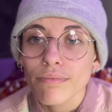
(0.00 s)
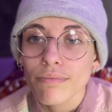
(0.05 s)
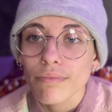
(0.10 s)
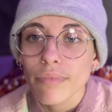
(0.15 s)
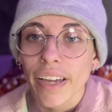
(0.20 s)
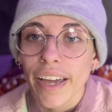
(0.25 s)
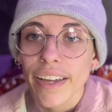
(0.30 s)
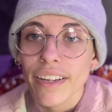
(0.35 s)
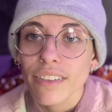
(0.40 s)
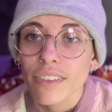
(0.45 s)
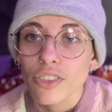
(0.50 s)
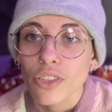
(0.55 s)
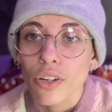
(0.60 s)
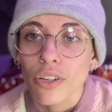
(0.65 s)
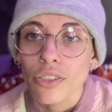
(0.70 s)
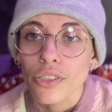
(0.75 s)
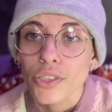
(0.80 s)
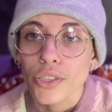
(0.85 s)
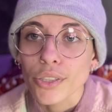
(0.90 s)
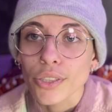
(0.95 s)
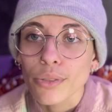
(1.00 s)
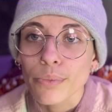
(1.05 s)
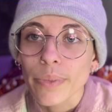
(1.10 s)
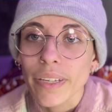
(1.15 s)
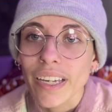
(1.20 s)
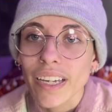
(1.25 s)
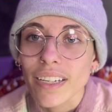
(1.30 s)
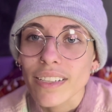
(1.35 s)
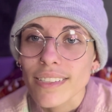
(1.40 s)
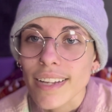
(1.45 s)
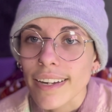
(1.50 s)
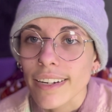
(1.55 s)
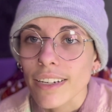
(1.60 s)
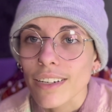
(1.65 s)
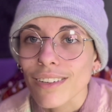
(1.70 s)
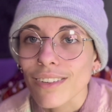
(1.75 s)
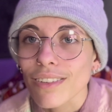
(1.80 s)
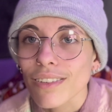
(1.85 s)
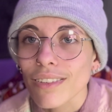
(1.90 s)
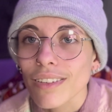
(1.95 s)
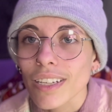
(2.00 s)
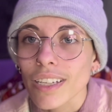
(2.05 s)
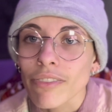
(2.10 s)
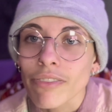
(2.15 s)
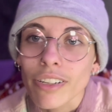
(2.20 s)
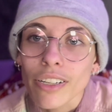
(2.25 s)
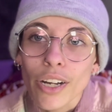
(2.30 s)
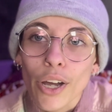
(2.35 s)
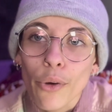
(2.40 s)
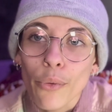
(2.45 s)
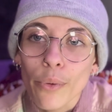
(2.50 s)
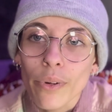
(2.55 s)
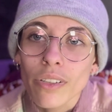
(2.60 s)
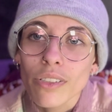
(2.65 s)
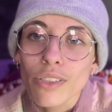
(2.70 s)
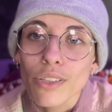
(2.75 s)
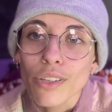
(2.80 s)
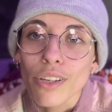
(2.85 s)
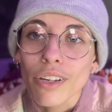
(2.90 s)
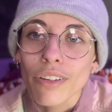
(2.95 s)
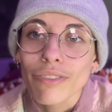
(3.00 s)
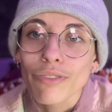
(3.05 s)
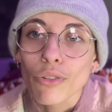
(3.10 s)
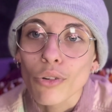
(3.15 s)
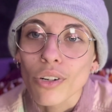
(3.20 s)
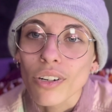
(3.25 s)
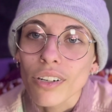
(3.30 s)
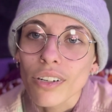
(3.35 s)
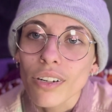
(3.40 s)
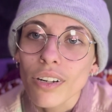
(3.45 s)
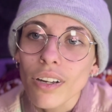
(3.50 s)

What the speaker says: catch on to because I didn't even know what to look for.